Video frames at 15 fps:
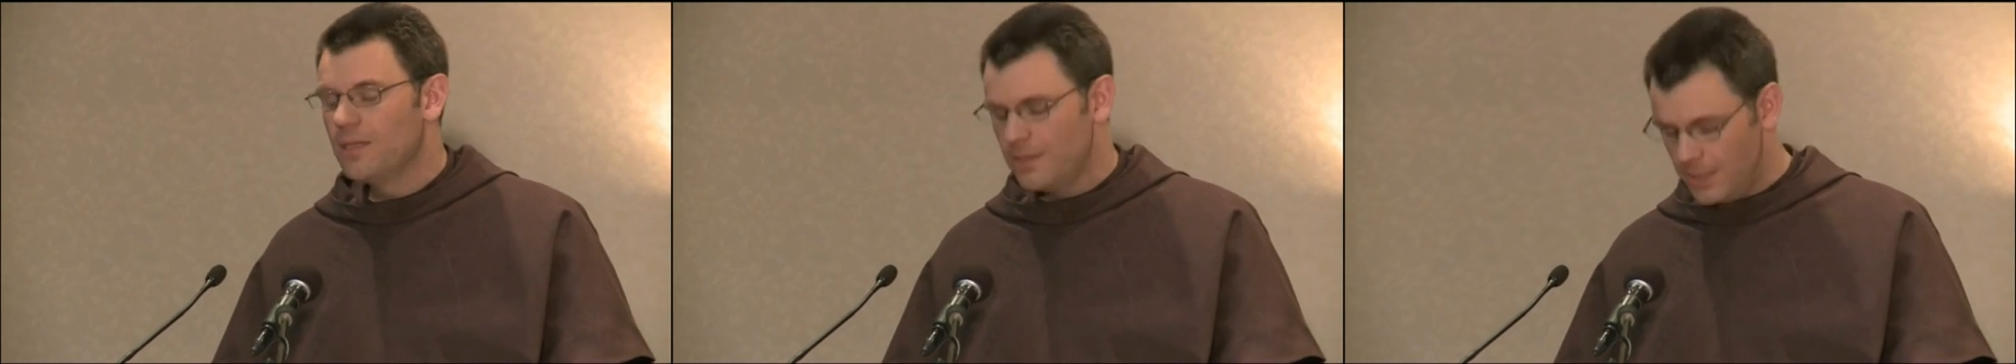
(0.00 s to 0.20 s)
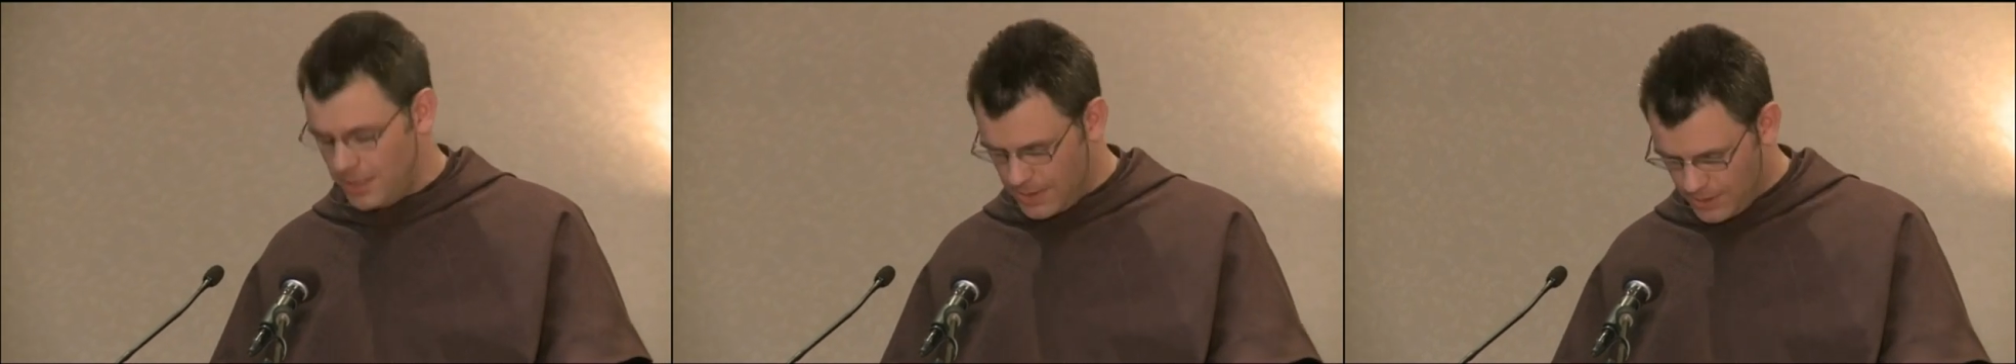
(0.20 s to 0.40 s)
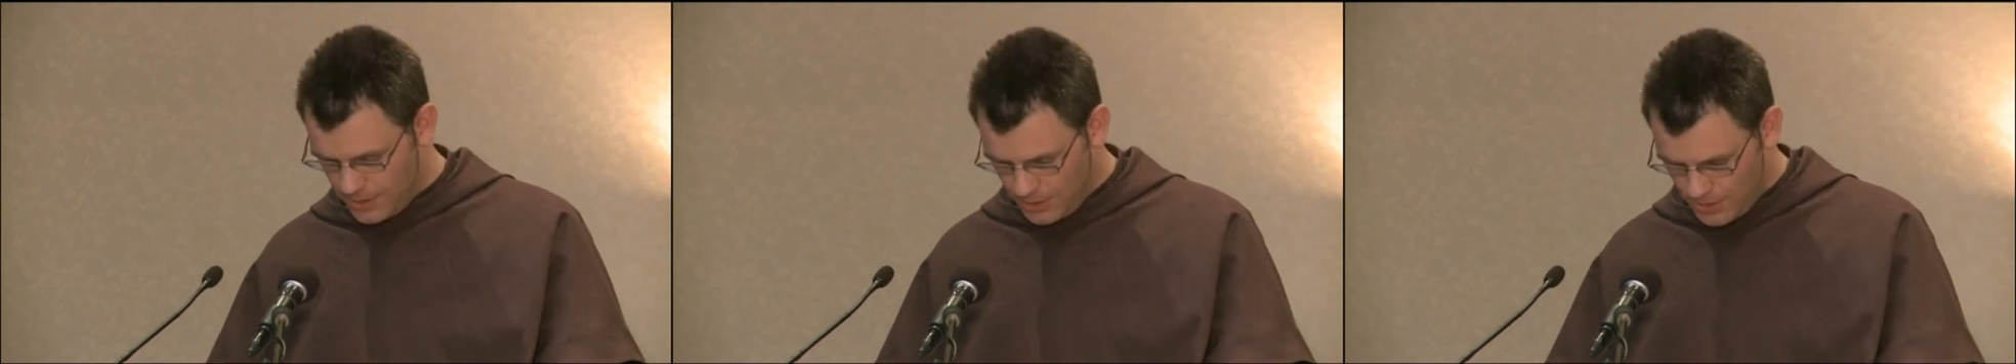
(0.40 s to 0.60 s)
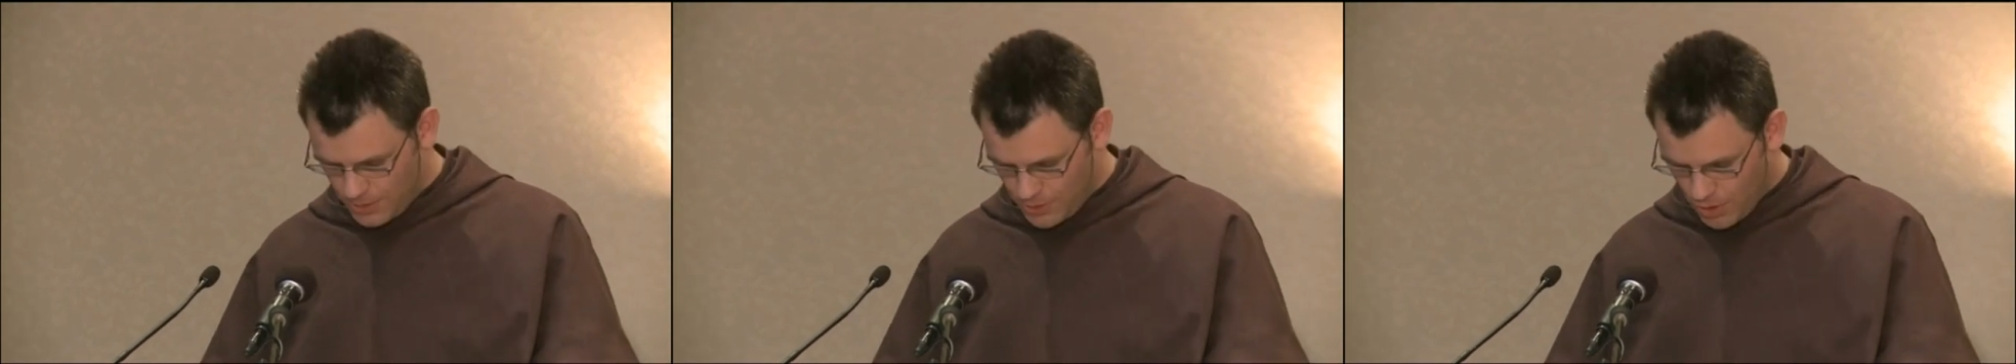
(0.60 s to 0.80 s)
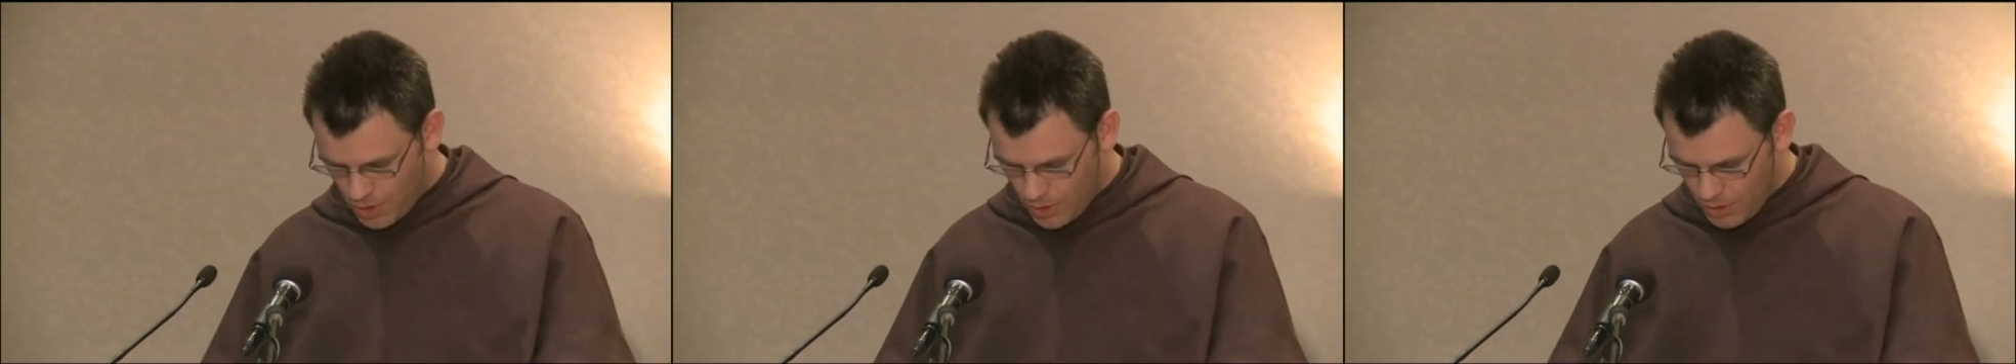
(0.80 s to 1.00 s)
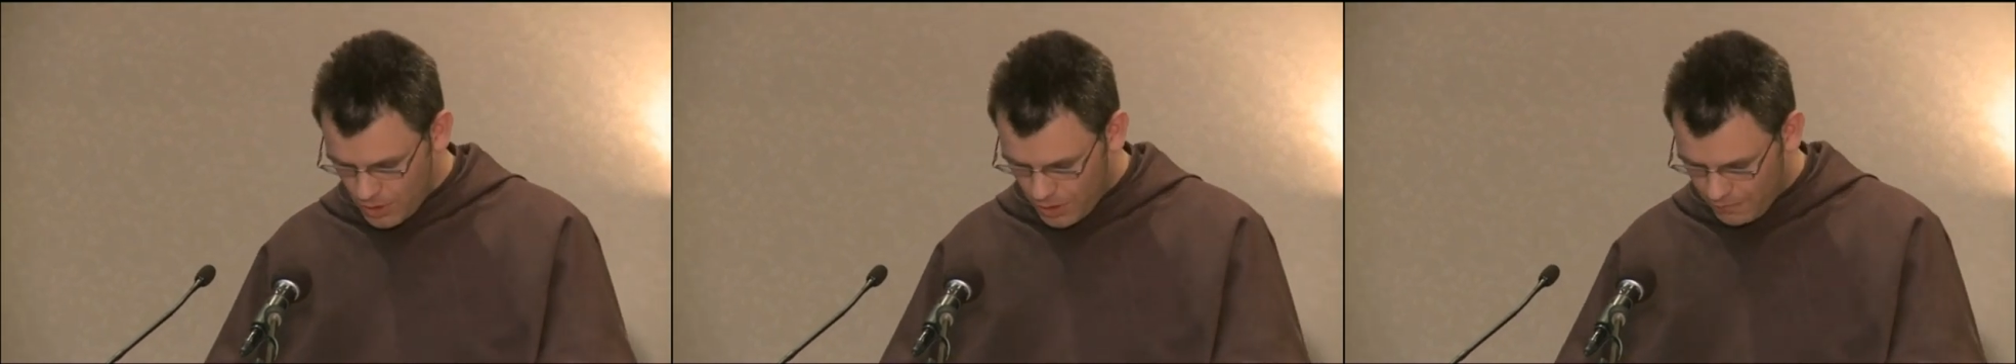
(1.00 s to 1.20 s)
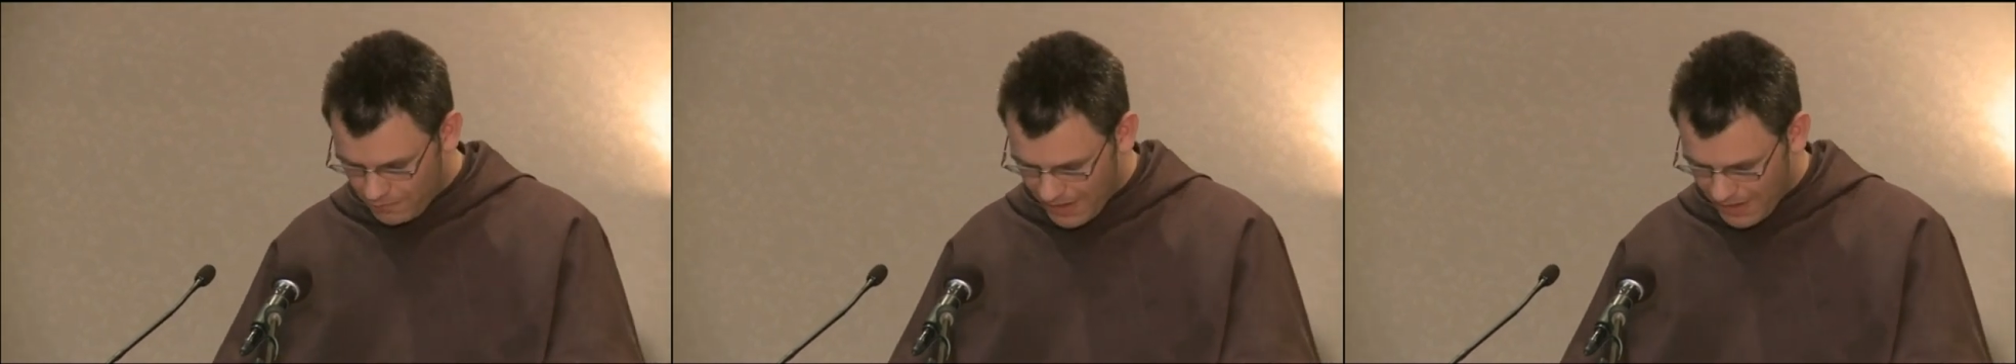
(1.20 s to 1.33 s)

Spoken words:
This strong